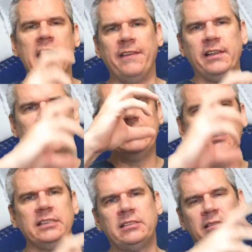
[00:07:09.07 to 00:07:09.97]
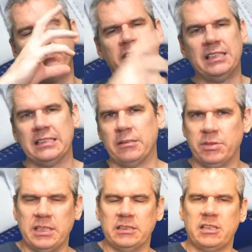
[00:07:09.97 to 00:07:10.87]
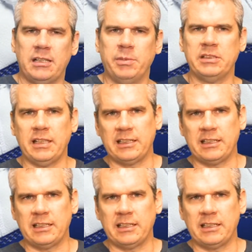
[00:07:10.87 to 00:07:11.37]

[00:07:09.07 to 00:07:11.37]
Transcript: and the lacing system sit side by side,